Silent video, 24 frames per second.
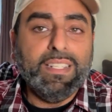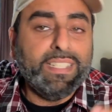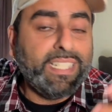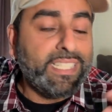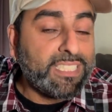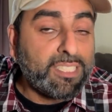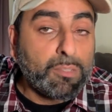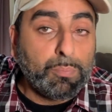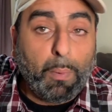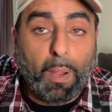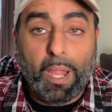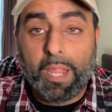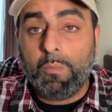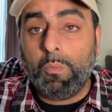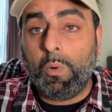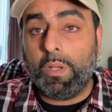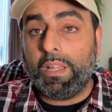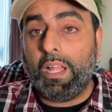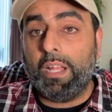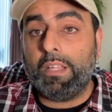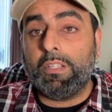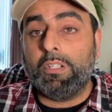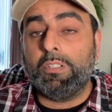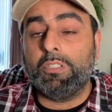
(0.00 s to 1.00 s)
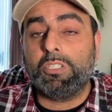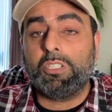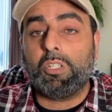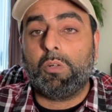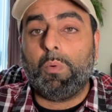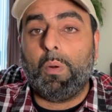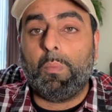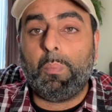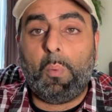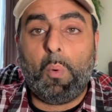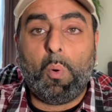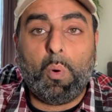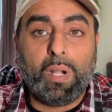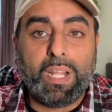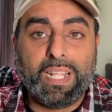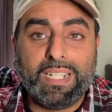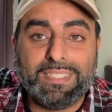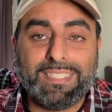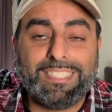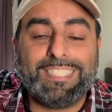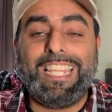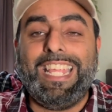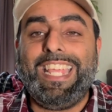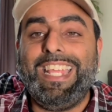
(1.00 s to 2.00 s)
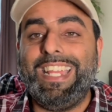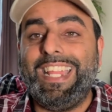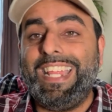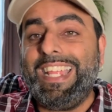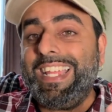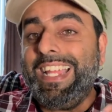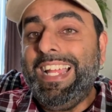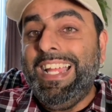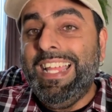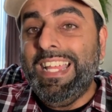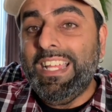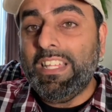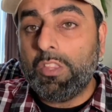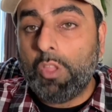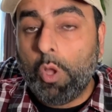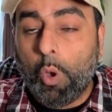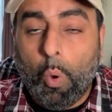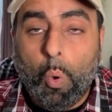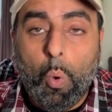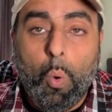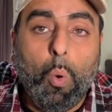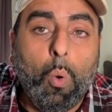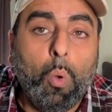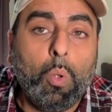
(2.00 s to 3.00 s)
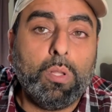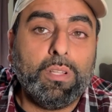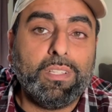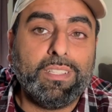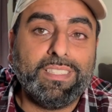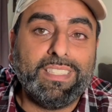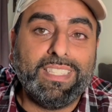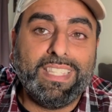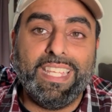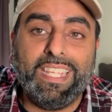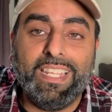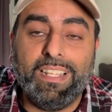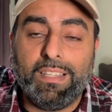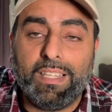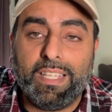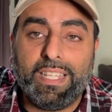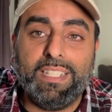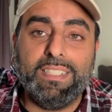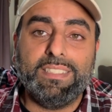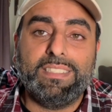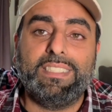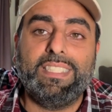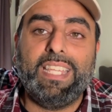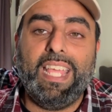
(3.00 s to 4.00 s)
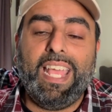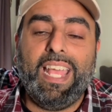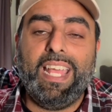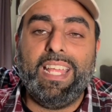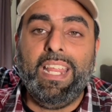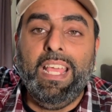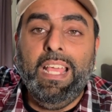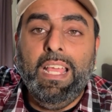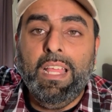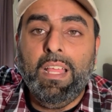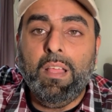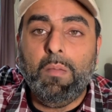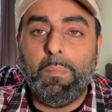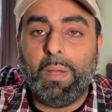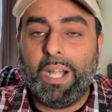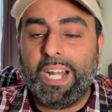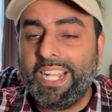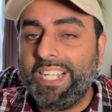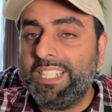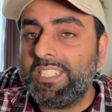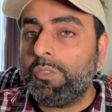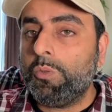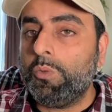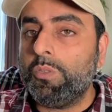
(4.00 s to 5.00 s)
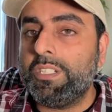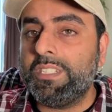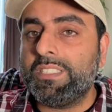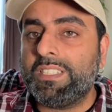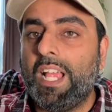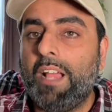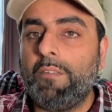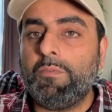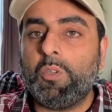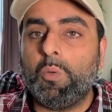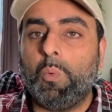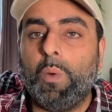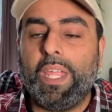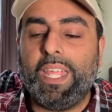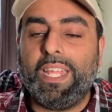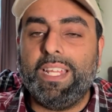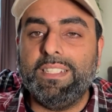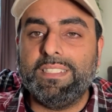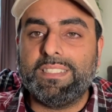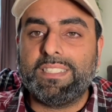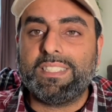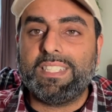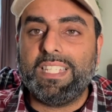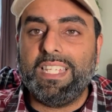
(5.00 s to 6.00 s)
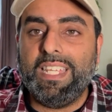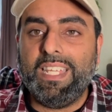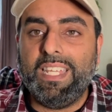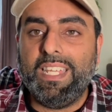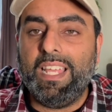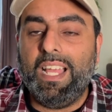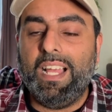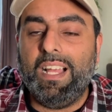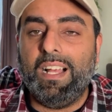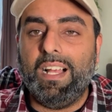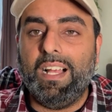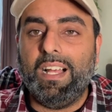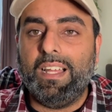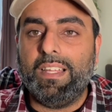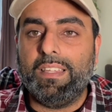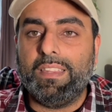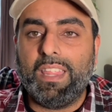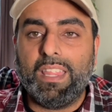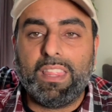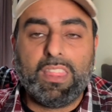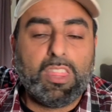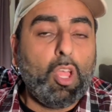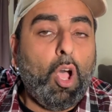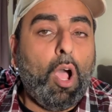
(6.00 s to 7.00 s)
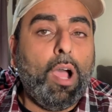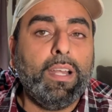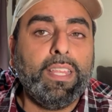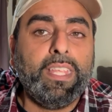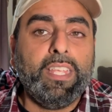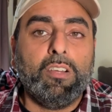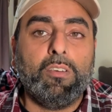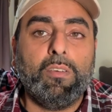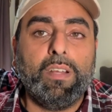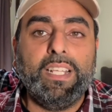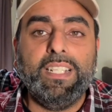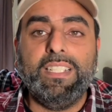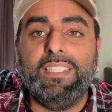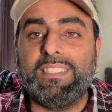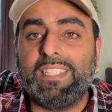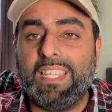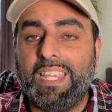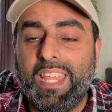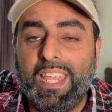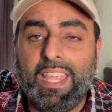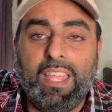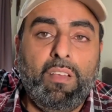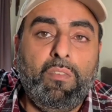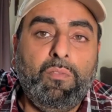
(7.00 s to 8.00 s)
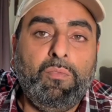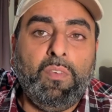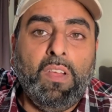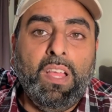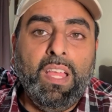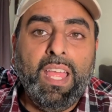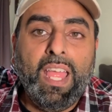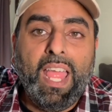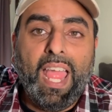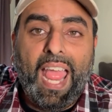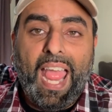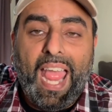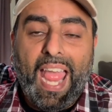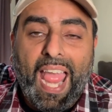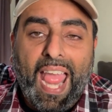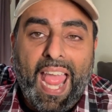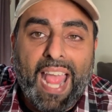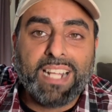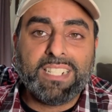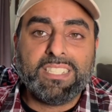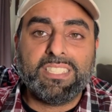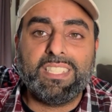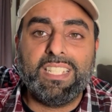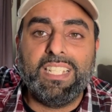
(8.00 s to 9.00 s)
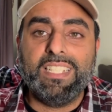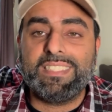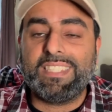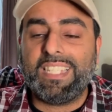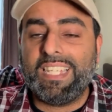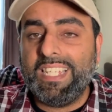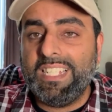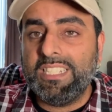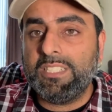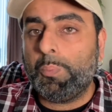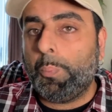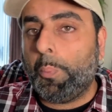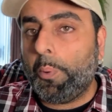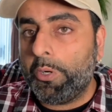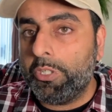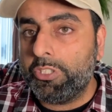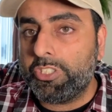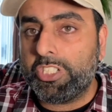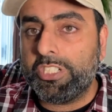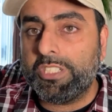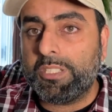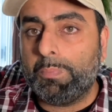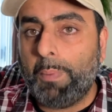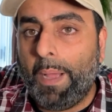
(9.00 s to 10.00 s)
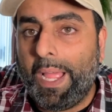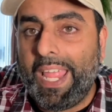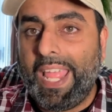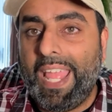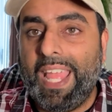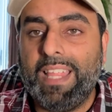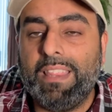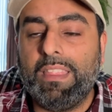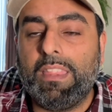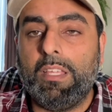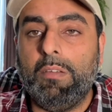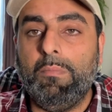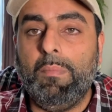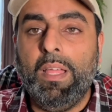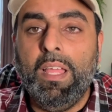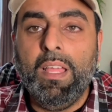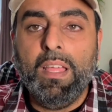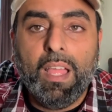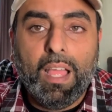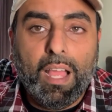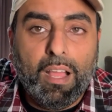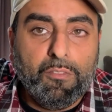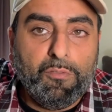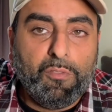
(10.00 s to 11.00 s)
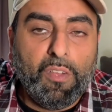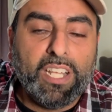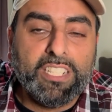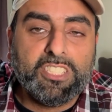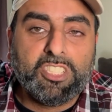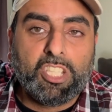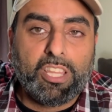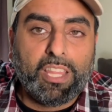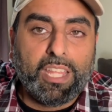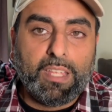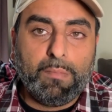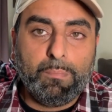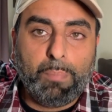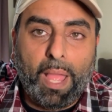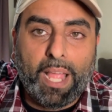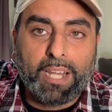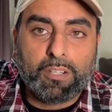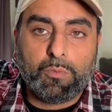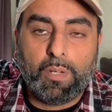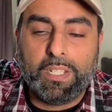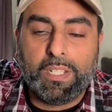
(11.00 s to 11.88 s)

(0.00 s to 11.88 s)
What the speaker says: despite what others are reporting, stating the whole deal is dead. But I guess we'll just have to wait and see. The thought here is, if AXS is purchased by Anthem, eventually Impact